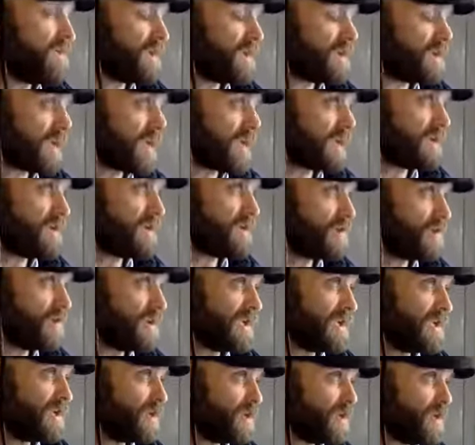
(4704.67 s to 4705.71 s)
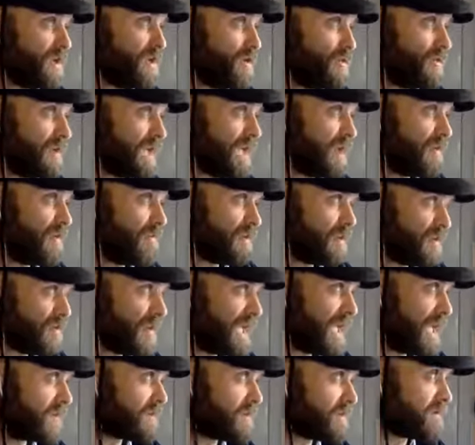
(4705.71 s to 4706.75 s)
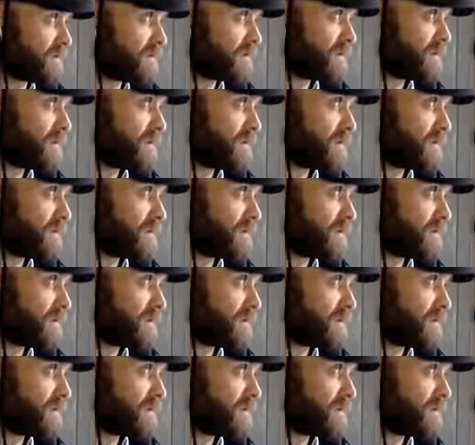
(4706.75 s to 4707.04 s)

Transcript: That can only annoy you now if you let it.